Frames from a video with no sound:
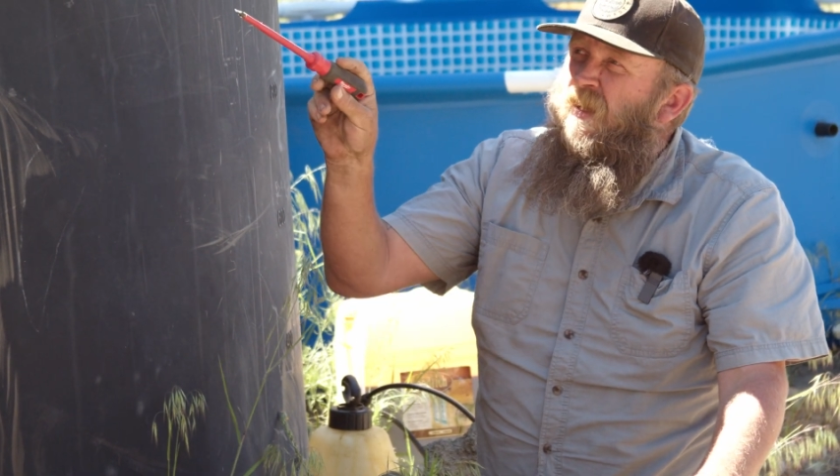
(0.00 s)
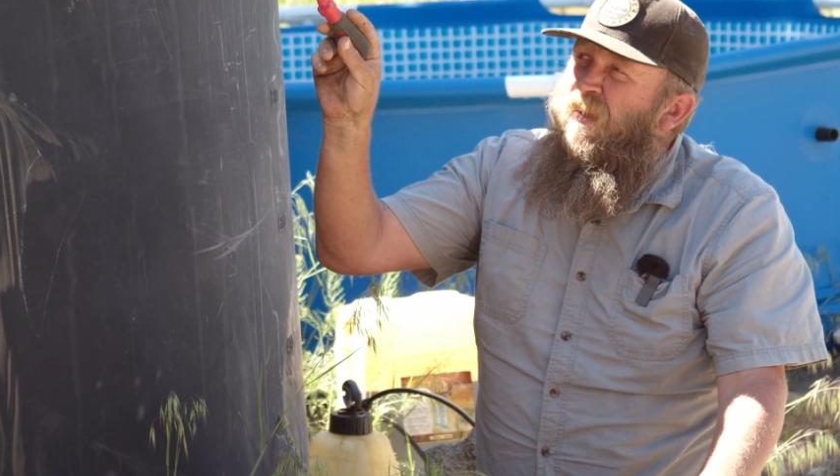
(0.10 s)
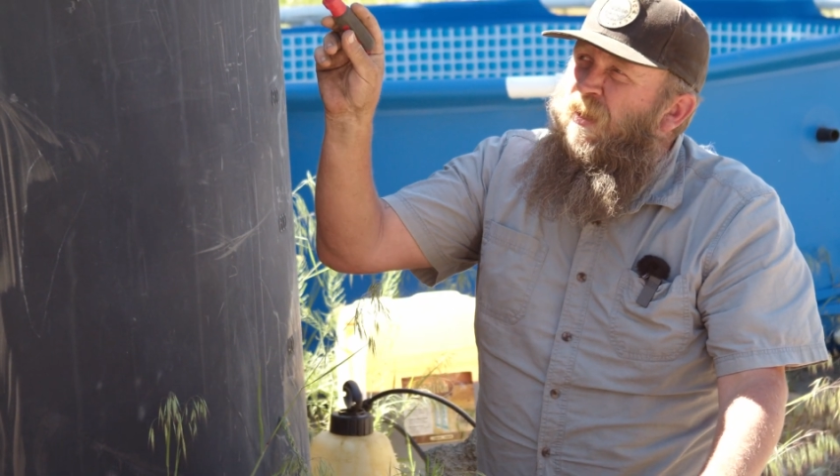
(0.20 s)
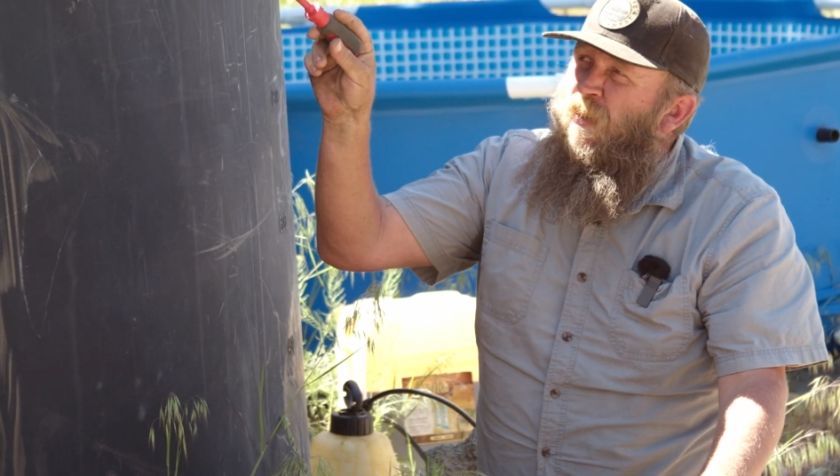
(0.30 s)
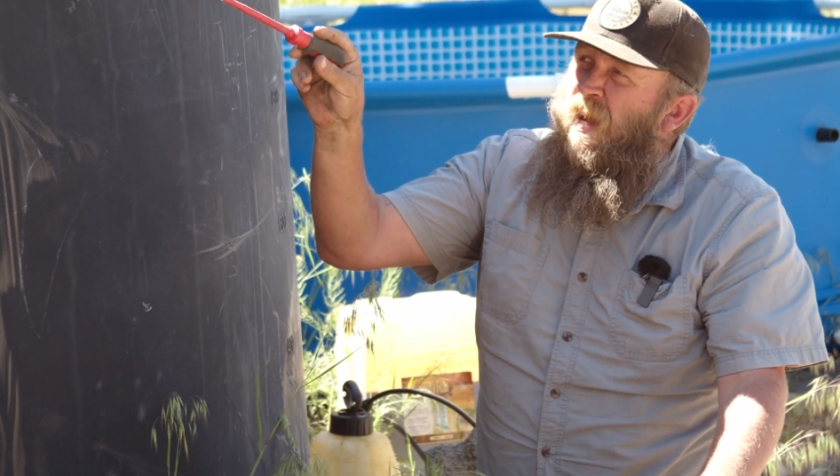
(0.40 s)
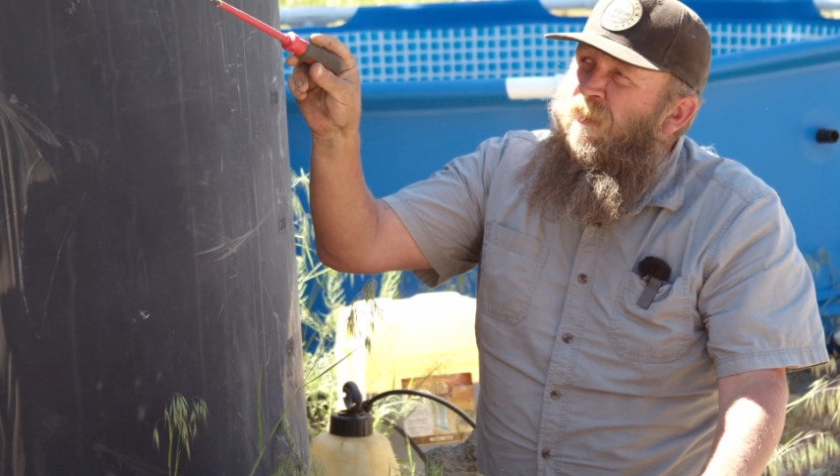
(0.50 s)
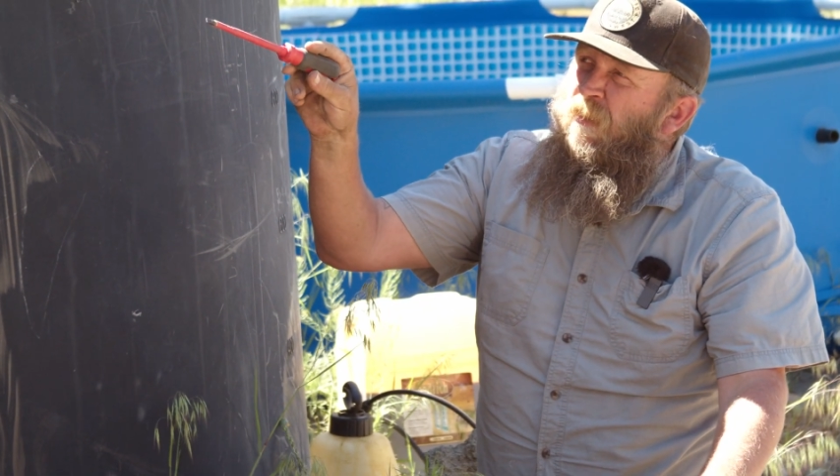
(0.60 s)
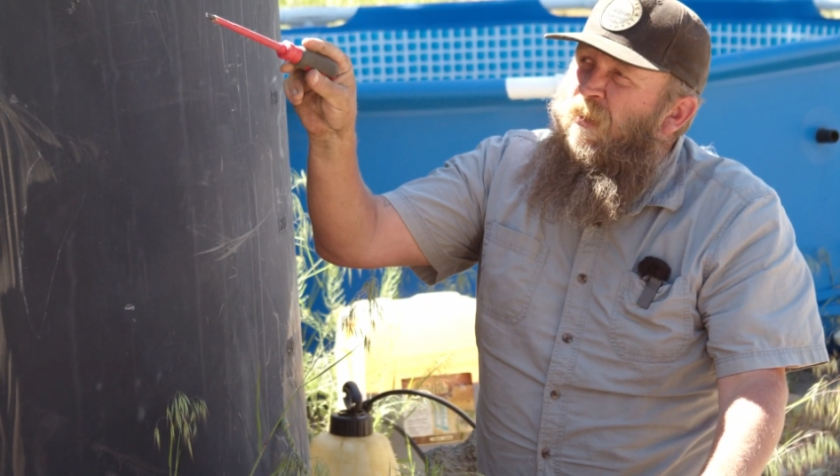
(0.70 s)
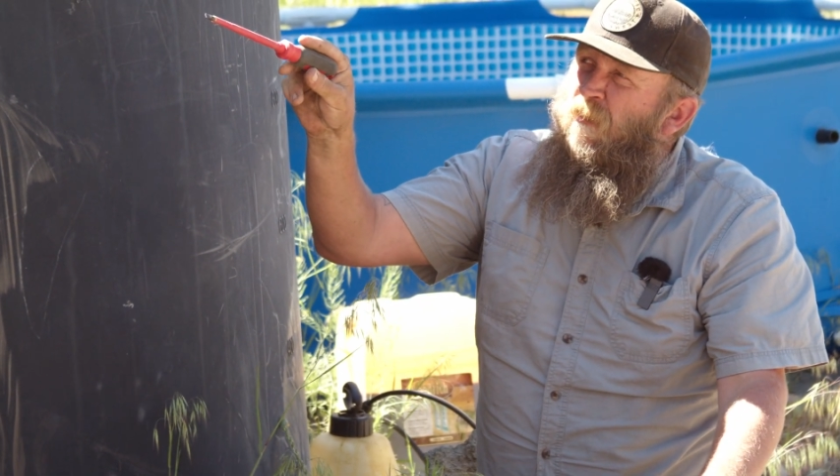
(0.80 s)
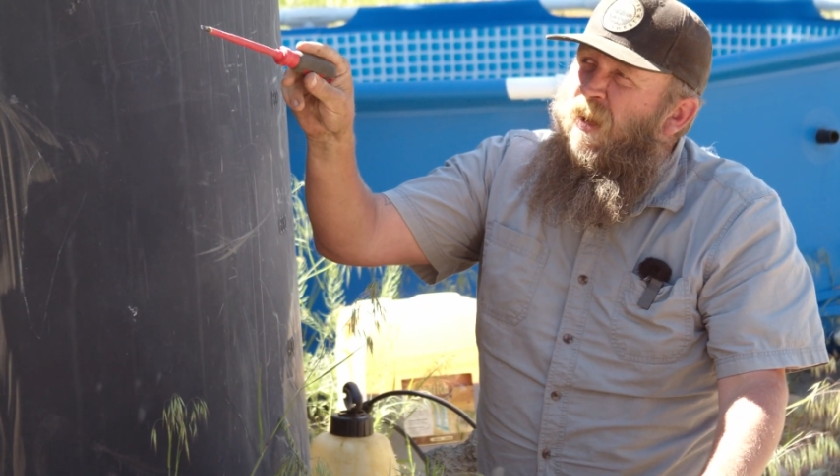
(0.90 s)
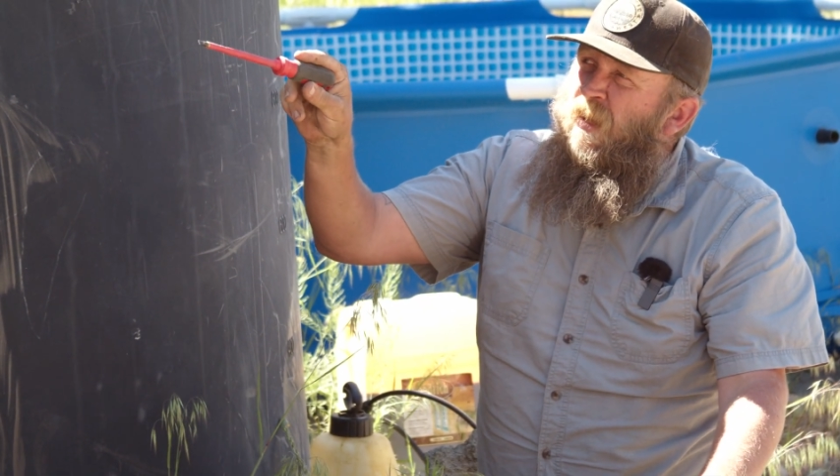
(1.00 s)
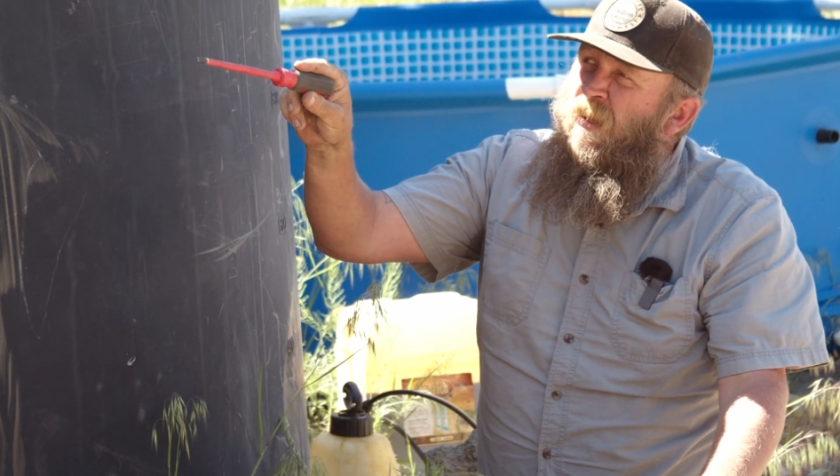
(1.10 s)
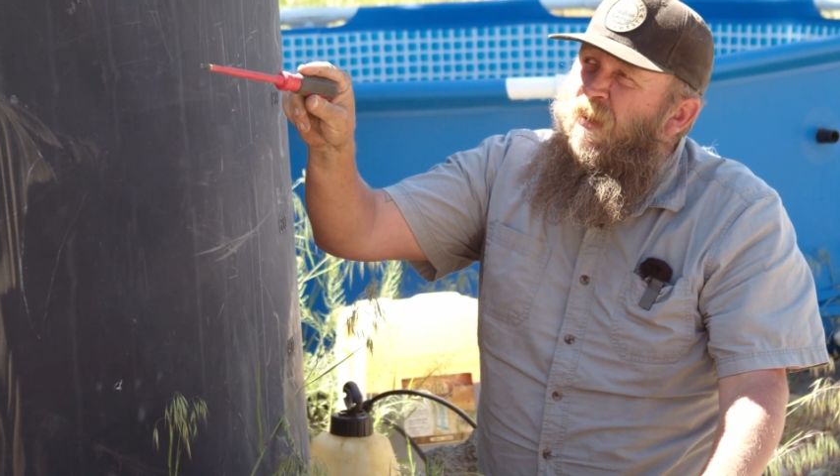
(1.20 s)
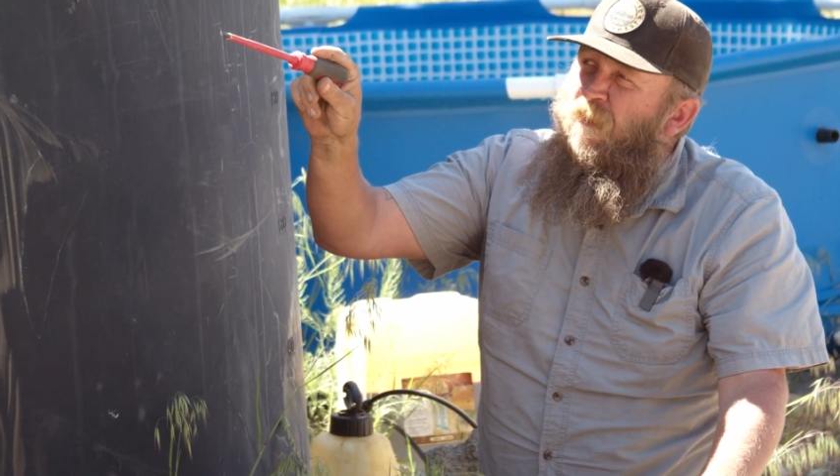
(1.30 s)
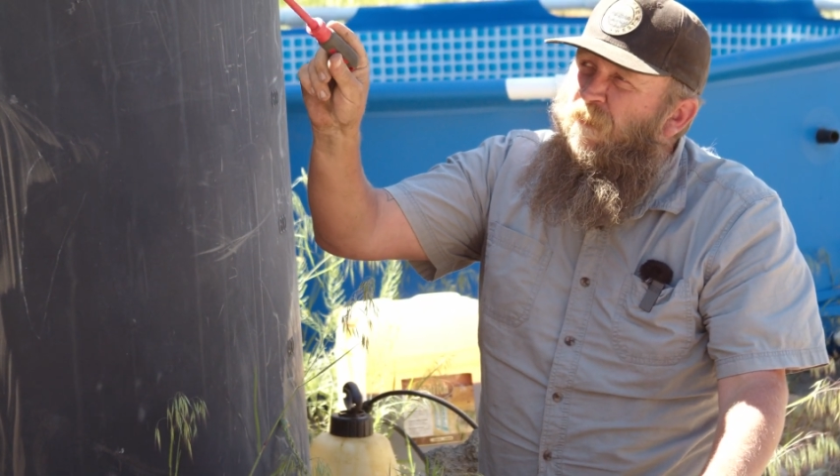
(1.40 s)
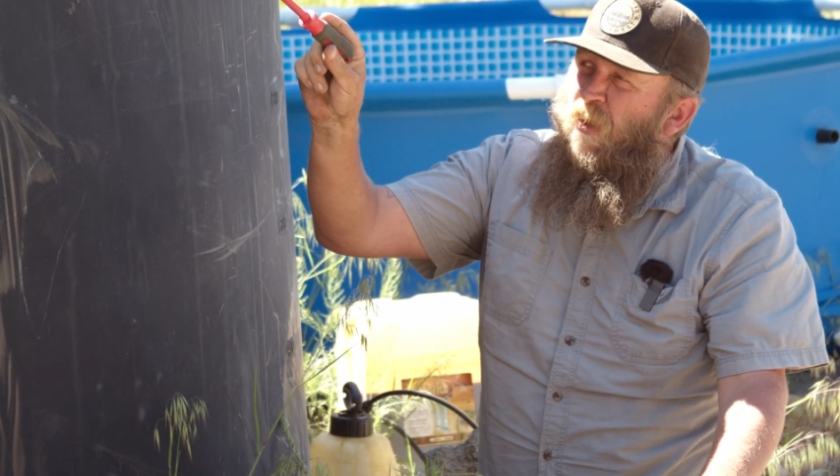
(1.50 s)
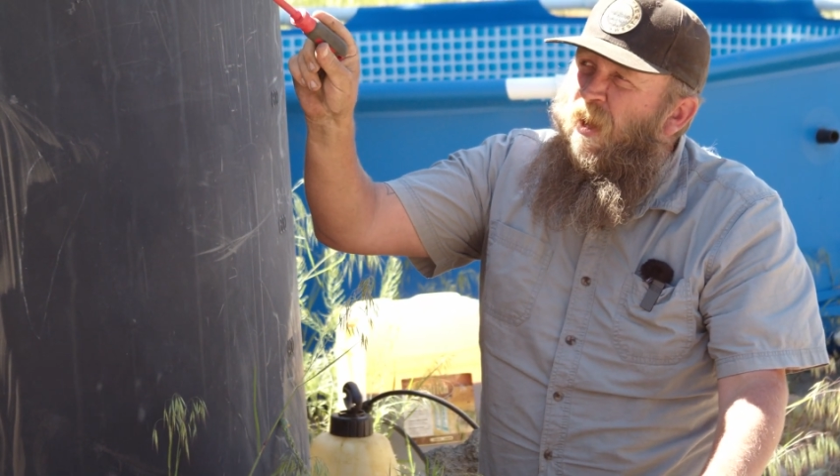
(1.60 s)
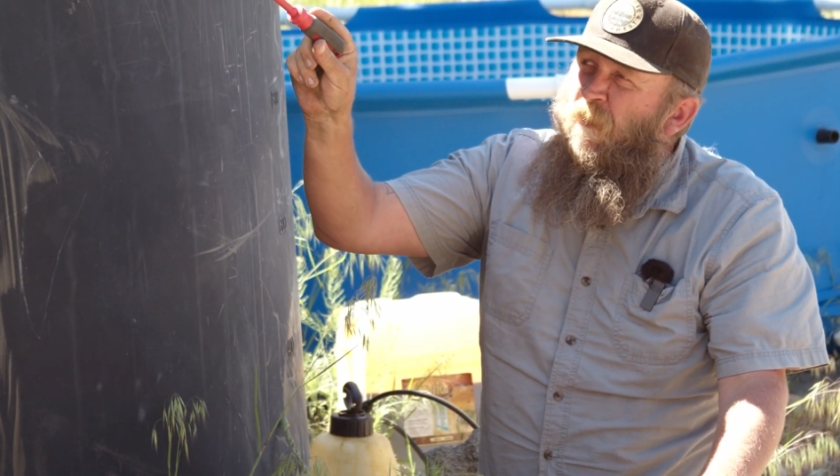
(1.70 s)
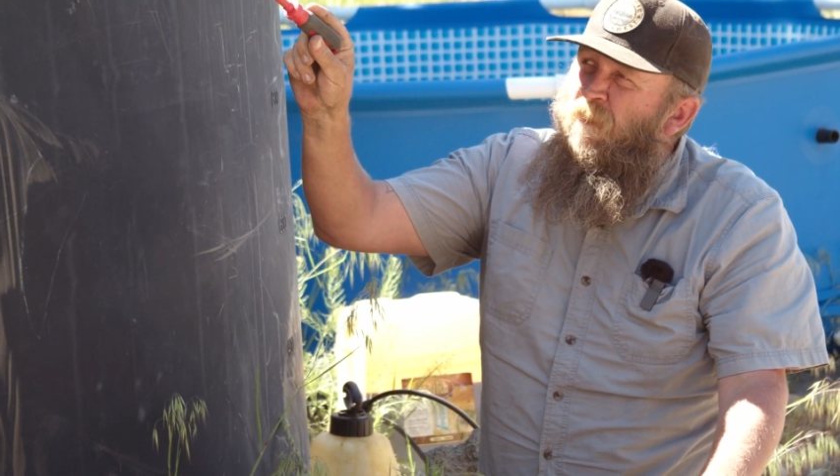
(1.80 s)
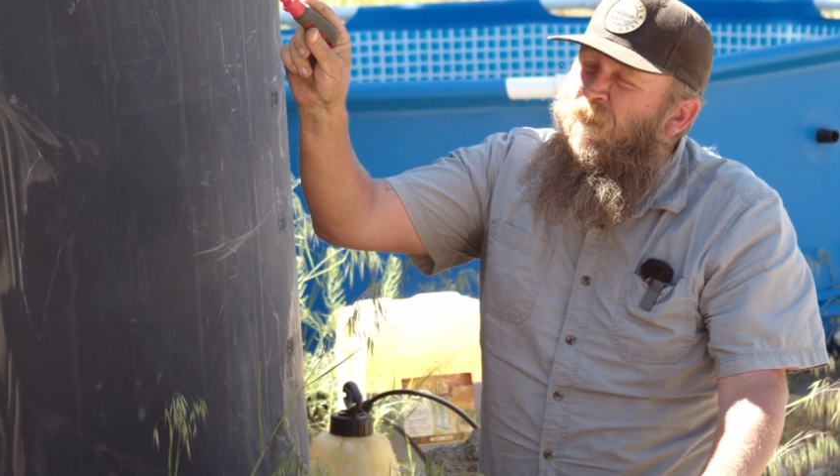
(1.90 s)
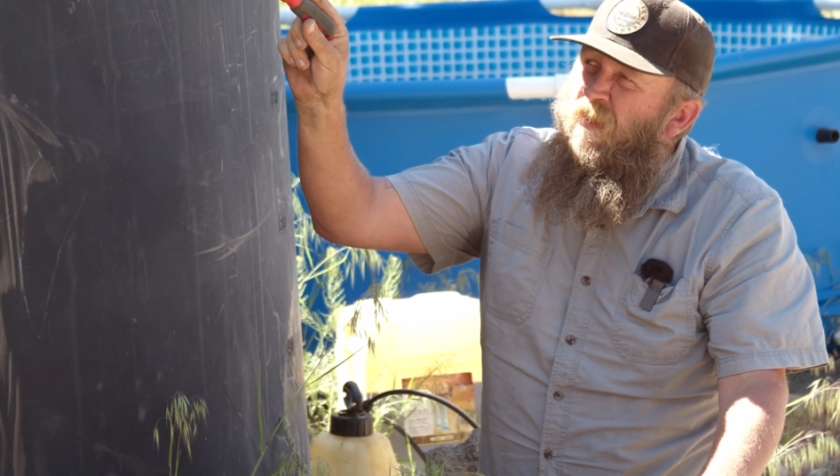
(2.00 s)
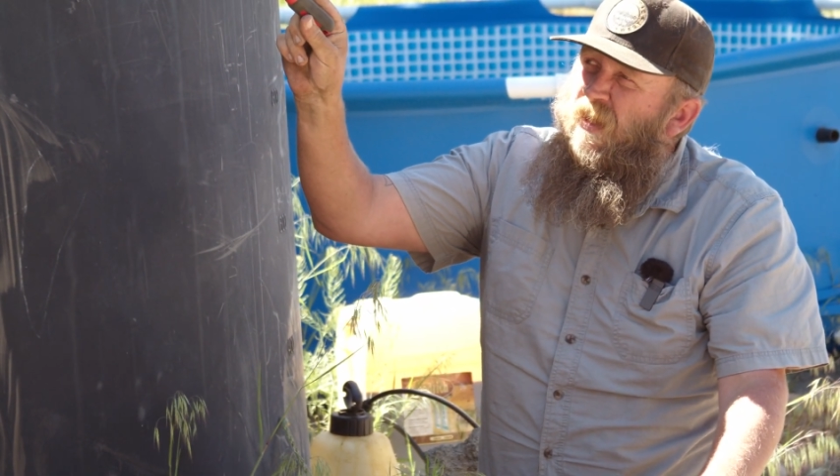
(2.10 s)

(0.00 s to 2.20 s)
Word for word: The ground that we run from